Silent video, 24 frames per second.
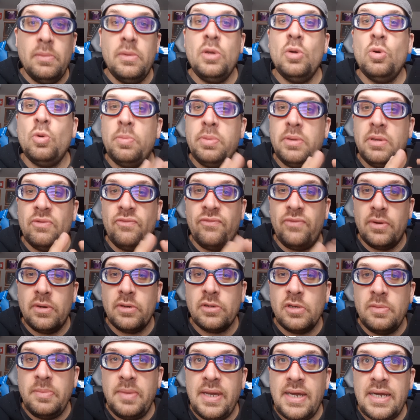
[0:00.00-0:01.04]
will be a very
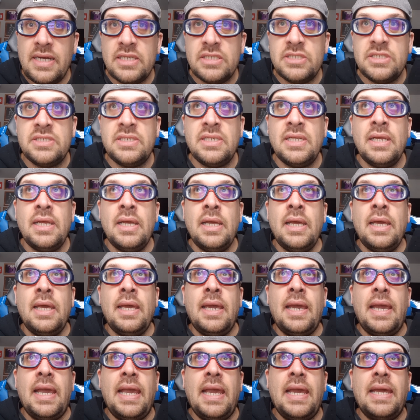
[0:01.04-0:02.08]
good match,
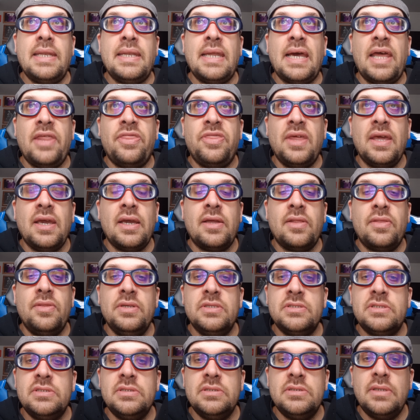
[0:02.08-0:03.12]
and I think
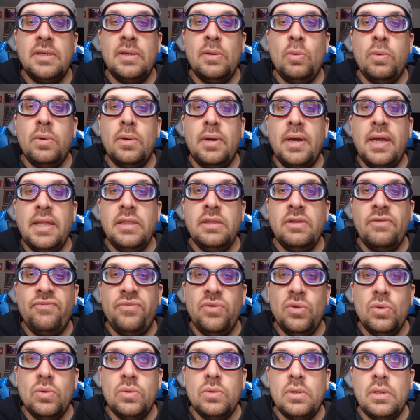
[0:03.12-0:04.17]
this is will end the
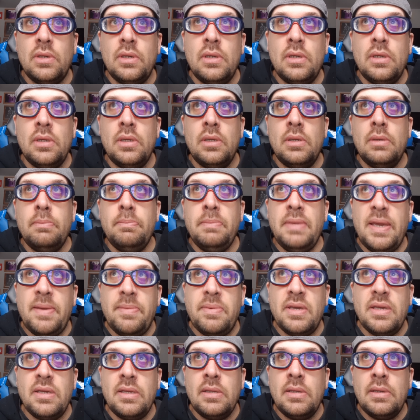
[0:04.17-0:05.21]
feud.
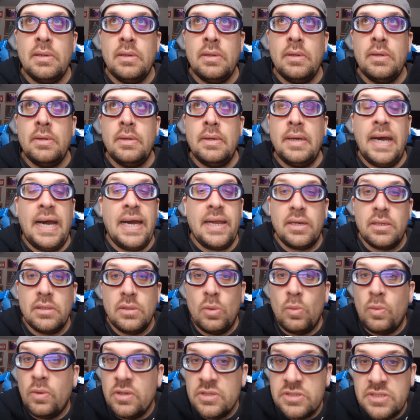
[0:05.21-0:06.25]
Maybe I don't
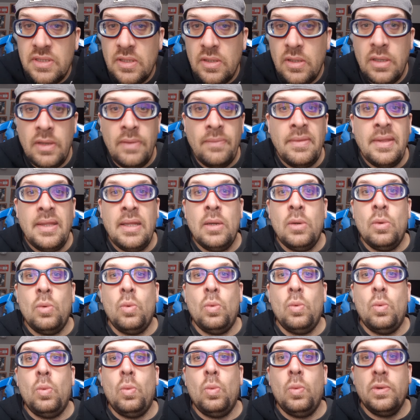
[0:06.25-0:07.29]
know. We'll see
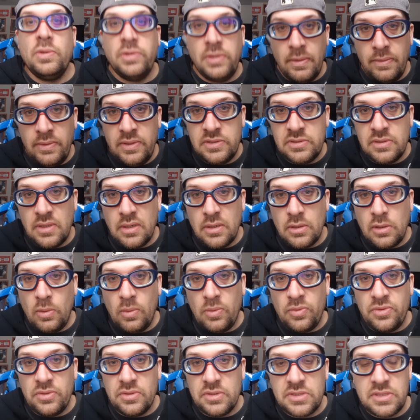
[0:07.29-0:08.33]
what WWE is gonna go
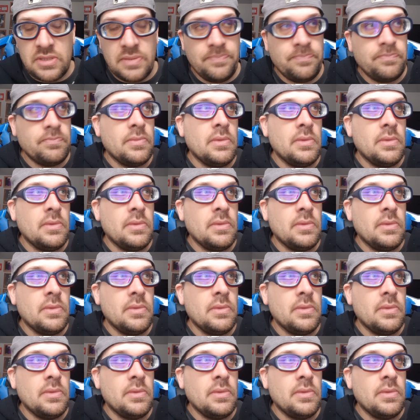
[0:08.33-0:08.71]
with this.